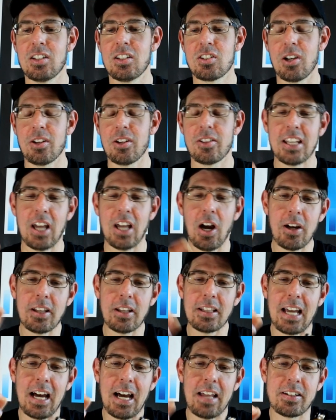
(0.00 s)
So the
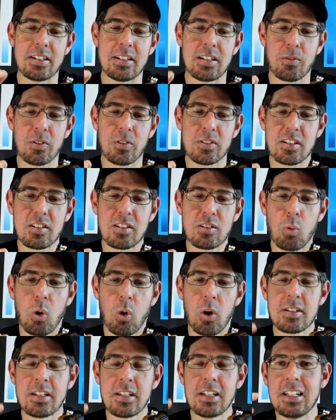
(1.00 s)
only other differences
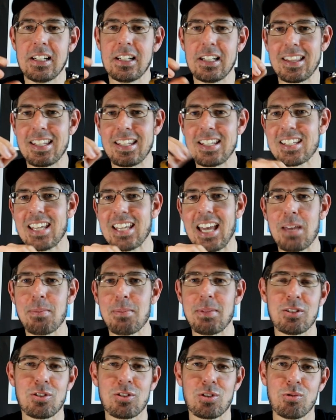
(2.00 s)
was this
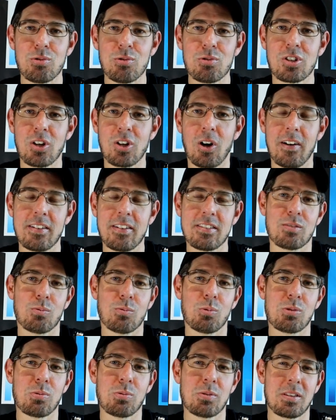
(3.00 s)
came in 2 sizes,
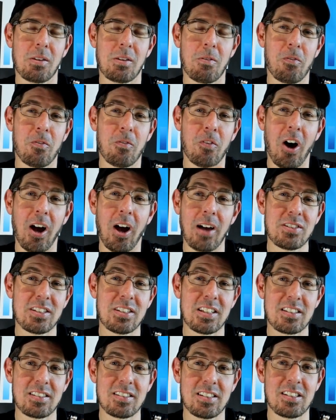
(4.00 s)
which was the
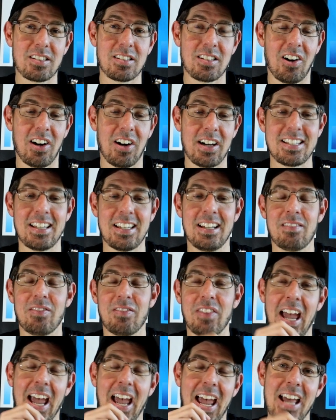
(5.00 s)
560 size
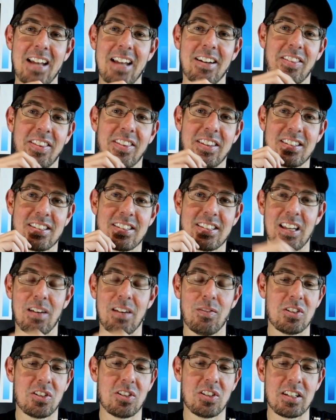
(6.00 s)
and the
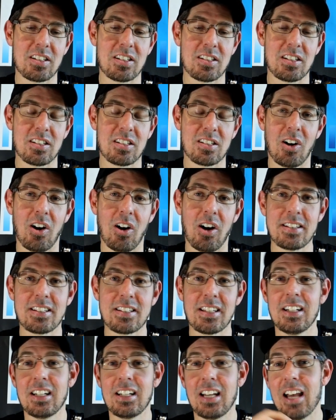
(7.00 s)
760
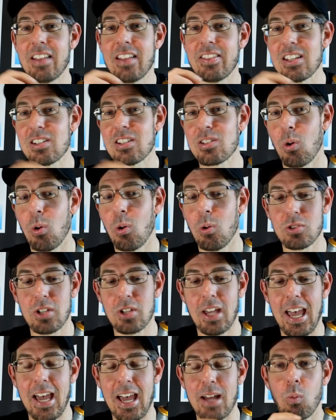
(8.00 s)
size, and this
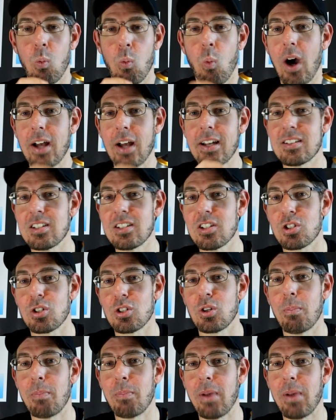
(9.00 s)
also had 1 additional